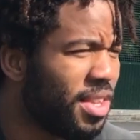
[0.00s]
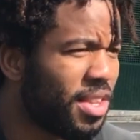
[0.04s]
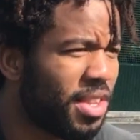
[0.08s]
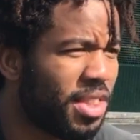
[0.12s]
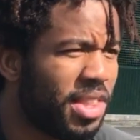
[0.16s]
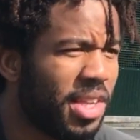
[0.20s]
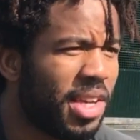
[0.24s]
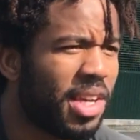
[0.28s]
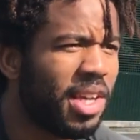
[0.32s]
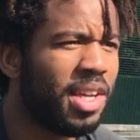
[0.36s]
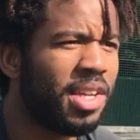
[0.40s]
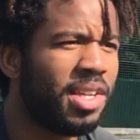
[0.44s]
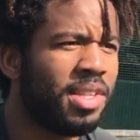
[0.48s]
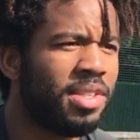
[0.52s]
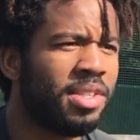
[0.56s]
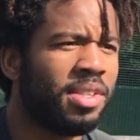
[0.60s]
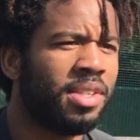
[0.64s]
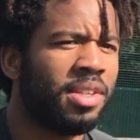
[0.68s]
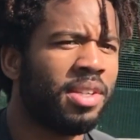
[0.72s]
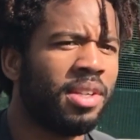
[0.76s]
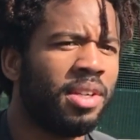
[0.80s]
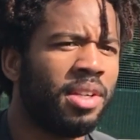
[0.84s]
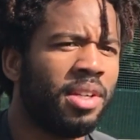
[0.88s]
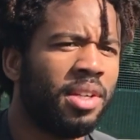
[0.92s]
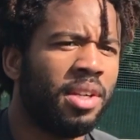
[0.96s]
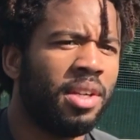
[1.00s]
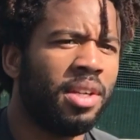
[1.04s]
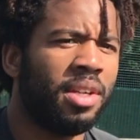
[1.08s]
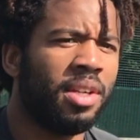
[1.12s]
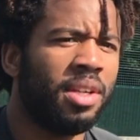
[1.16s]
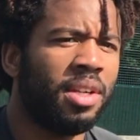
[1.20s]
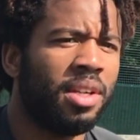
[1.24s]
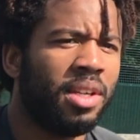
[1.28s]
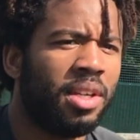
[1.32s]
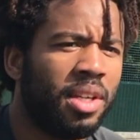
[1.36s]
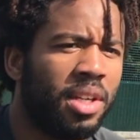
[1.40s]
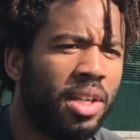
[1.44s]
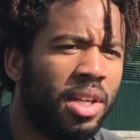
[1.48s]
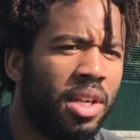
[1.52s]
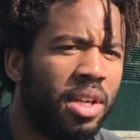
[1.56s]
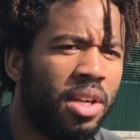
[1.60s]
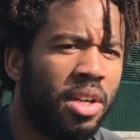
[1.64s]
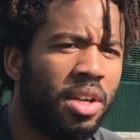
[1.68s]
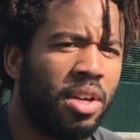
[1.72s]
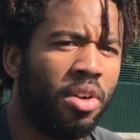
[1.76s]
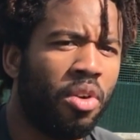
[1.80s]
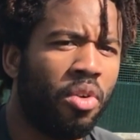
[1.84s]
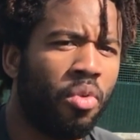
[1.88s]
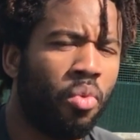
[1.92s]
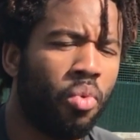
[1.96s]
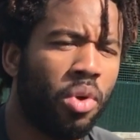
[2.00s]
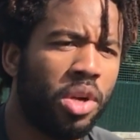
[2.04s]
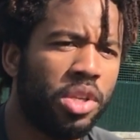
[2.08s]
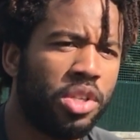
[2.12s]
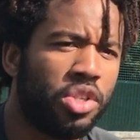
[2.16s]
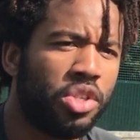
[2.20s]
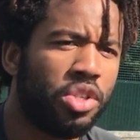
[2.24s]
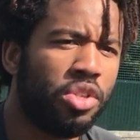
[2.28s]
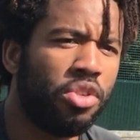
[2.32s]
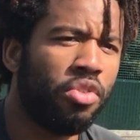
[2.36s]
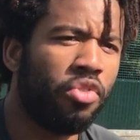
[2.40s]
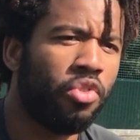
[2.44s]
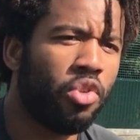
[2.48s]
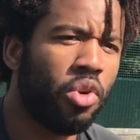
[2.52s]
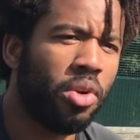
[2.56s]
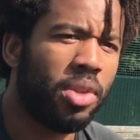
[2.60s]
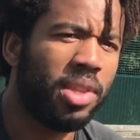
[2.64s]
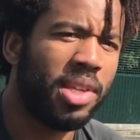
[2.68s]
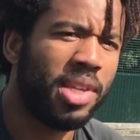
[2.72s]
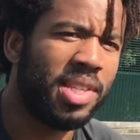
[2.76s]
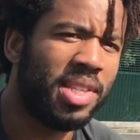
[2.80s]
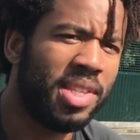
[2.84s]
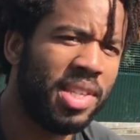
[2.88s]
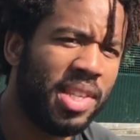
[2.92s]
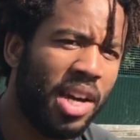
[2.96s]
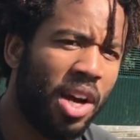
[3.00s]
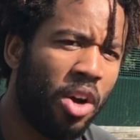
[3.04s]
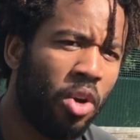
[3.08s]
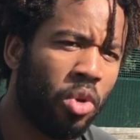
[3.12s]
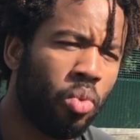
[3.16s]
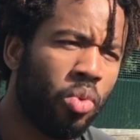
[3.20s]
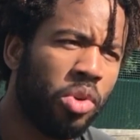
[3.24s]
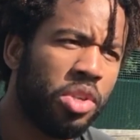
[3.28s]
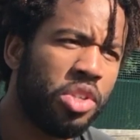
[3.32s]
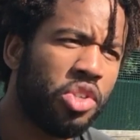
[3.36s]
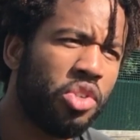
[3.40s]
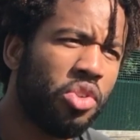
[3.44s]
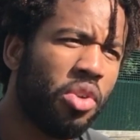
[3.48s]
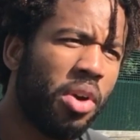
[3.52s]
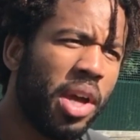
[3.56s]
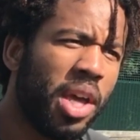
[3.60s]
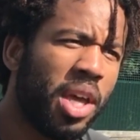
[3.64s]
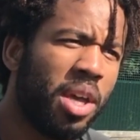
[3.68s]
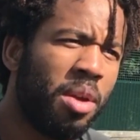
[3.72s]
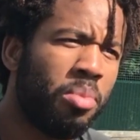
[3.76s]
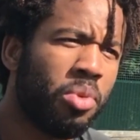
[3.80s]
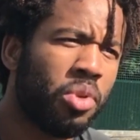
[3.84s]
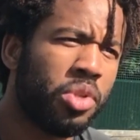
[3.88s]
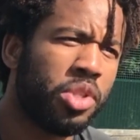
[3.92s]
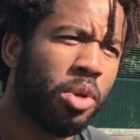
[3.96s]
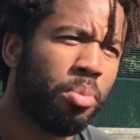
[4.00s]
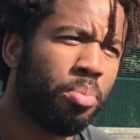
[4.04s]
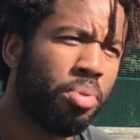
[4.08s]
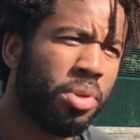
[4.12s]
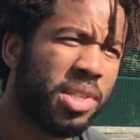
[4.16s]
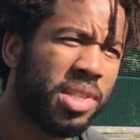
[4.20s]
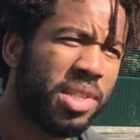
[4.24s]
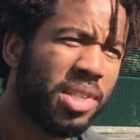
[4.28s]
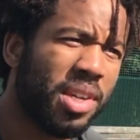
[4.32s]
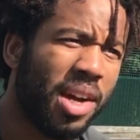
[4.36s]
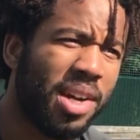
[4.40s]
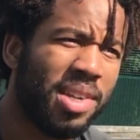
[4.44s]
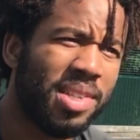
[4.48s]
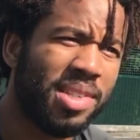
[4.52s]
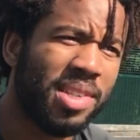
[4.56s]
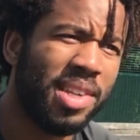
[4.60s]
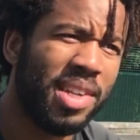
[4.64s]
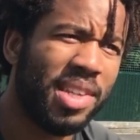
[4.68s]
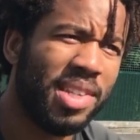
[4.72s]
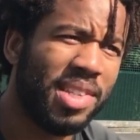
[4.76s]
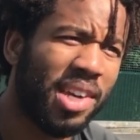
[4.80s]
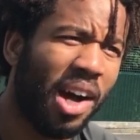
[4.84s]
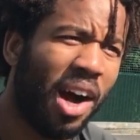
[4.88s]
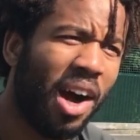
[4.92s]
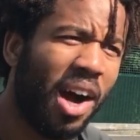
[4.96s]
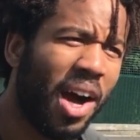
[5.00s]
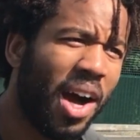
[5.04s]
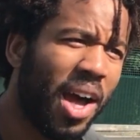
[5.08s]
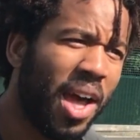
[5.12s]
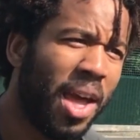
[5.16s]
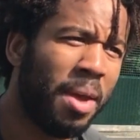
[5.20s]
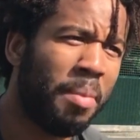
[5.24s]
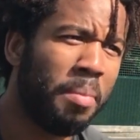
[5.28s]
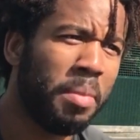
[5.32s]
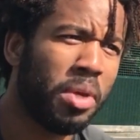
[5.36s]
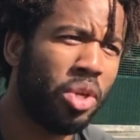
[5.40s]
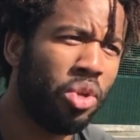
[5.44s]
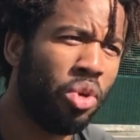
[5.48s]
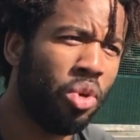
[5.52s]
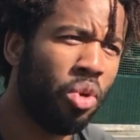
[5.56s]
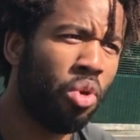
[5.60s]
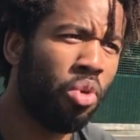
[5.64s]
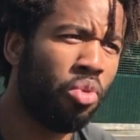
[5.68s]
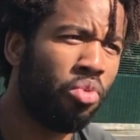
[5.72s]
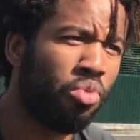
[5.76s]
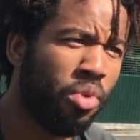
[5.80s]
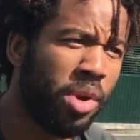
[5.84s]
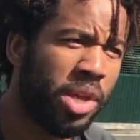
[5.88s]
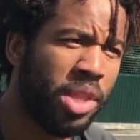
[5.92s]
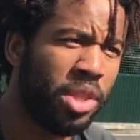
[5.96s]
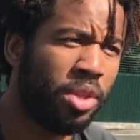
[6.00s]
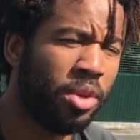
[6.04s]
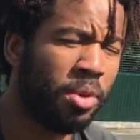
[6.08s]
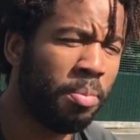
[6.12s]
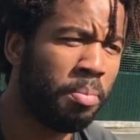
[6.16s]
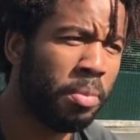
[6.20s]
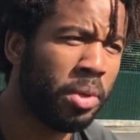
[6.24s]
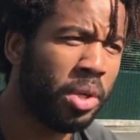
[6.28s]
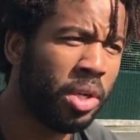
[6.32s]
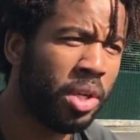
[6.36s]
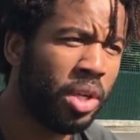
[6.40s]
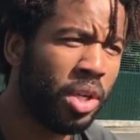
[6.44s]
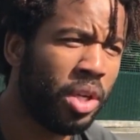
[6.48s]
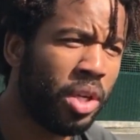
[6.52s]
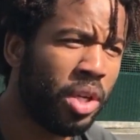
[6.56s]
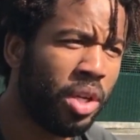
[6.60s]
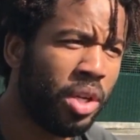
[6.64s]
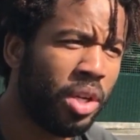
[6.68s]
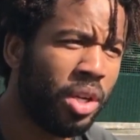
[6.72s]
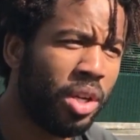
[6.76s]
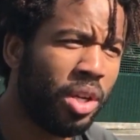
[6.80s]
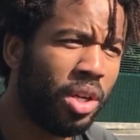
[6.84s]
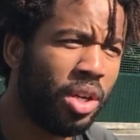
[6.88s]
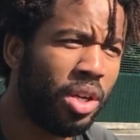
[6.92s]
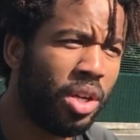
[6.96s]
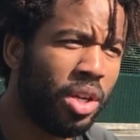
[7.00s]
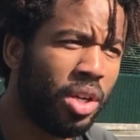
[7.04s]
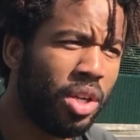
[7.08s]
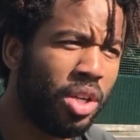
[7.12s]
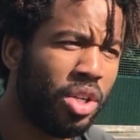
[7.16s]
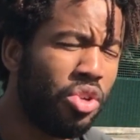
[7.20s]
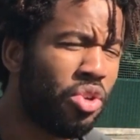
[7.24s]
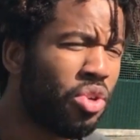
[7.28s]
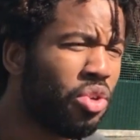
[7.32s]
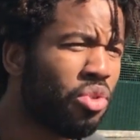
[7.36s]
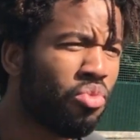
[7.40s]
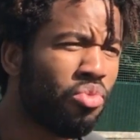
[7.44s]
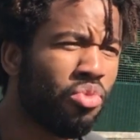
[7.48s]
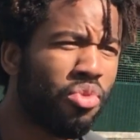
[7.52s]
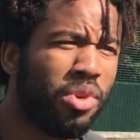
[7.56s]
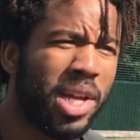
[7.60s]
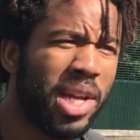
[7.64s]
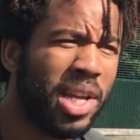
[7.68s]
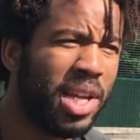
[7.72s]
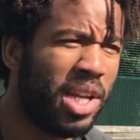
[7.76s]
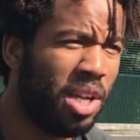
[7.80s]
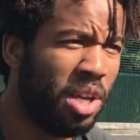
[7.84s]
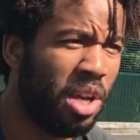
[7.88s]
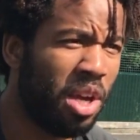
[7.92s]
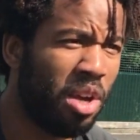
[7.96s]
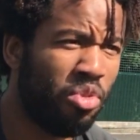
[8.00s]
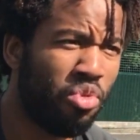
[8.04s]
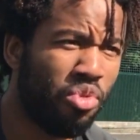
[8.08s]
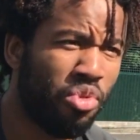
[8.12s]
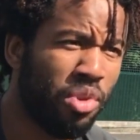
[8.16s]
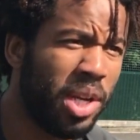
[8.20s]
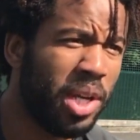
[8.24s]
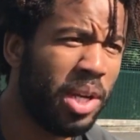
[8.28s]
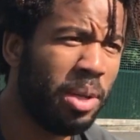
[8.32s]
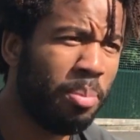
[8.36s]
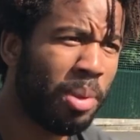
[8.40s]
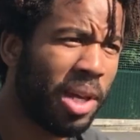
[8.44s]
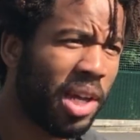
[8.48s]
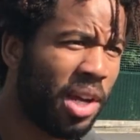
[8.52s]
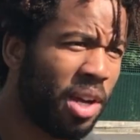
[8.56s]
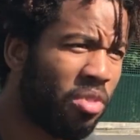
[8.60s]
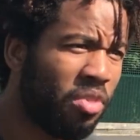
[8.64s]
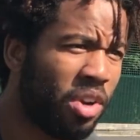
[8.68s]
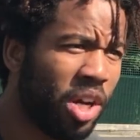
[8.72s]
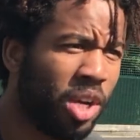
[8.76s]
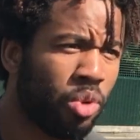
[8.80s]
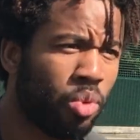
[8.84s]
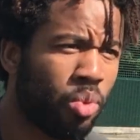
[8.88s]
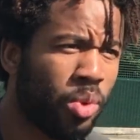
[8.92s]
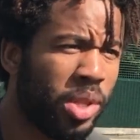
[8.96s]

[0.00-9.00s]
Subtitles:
The thing is, once you've got this down, once you're able to precisely time your rhythm, you can really, really play around